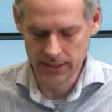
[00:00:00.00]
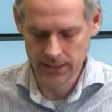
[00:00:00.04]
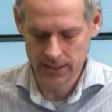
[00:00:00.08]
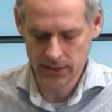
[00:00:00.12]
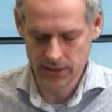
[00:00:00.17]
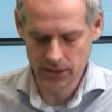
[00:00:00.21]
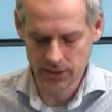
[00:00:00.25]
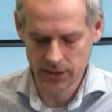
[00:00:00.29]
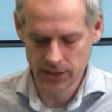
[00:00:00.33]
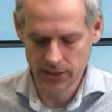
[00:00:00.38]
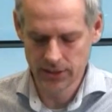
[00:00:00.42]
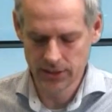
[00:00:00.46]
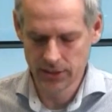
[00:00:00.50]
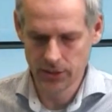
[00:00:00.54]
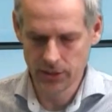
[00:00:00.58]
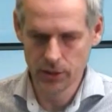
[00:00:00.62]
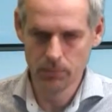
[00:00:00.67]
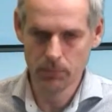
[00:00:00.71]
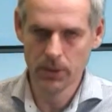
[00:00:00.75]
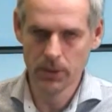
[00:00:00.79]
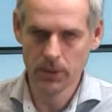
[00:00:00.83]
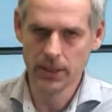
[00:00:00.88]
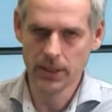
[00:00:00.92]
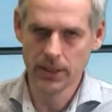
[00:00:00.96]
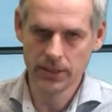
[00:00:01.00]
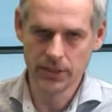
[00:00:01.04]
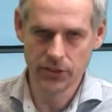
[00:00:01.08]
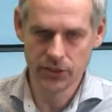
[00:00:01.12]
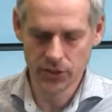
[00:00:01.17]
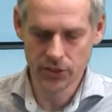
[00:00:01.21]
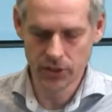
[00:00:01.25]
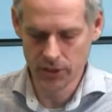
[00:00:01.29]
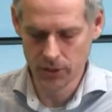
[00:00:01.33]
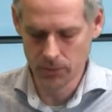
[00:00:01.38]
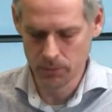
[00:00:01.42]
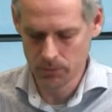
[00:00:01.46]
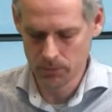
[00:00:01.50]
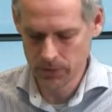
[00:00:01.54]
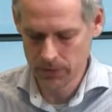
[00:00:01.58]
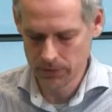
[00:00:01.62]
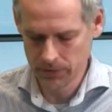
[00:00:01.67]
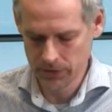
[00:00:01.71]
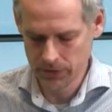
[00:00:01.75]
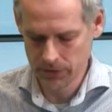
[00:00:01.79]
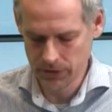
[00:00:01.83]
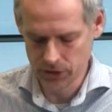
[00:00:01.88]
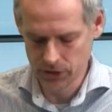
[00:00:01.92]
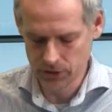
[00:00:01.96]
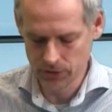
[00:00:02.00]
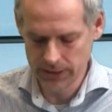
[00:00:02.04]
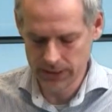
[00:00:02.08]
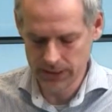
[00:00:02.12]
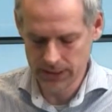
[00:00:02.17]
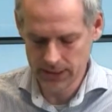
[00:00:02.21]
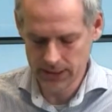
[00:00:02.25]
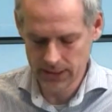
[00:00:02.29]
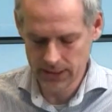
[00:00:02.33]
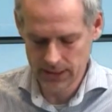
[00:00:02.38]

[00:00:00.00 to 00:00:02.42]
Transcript: that's the number that you saw on the previous screen.